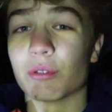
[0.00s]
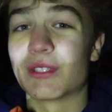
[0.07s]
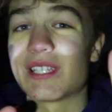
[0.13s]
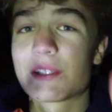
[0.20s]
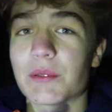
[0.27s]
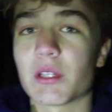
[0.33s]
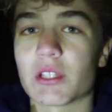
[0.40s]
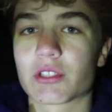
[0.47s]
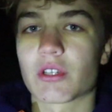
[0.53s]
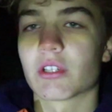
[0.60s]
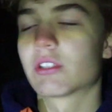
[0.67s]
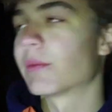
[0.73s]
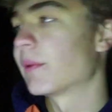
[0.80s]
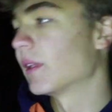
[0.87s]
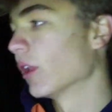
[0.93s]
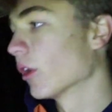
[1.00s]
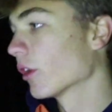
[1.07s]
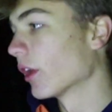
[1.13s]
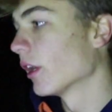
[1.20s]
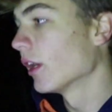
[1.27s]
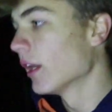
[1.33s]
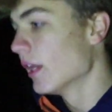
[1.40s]
this video is going to be
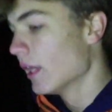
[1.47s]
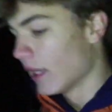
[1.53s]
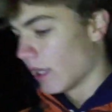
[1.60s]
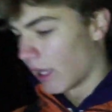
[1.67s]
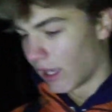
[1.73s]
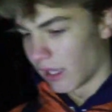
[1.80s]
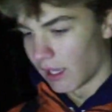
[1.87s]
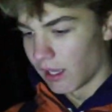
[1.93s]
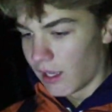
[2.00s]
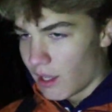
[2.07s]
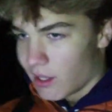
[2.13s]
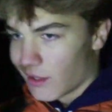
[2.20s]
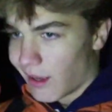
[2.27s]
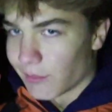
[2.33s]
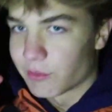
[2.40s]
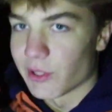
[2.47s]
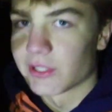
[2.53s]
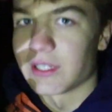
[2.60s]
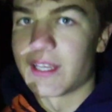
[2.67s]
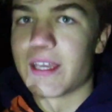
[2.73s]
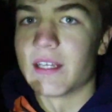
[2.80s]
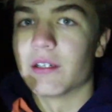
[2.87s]
longer. Uh, I'm
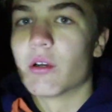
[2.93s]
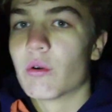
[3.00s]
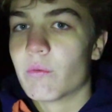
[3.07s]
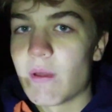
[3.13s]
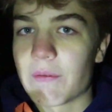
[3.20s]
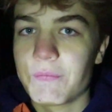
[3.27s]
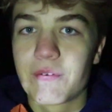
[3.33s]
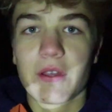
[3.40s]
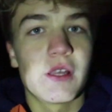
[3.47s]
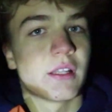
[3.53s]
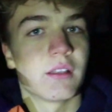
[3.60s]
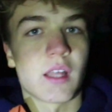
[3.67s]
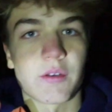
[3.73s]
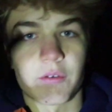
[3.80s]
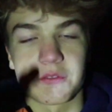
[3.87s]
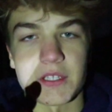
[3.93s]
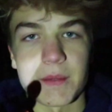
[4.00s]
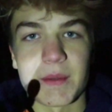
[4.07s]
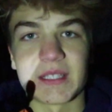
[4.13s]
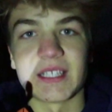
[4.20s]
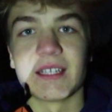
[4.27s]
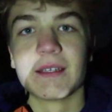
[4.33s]
currently here with Life of
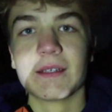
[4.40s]
Sammedy